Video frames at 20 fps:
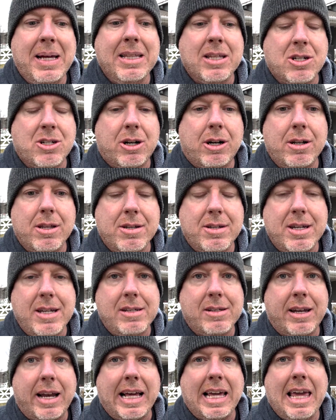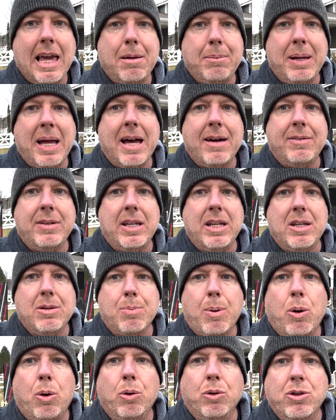the start of the season, I can't be having these
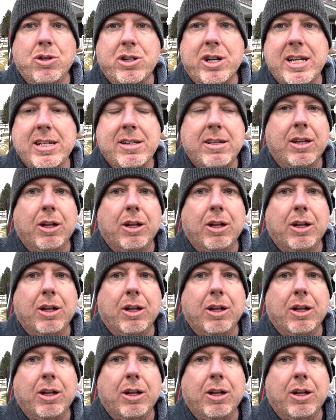poles and chasing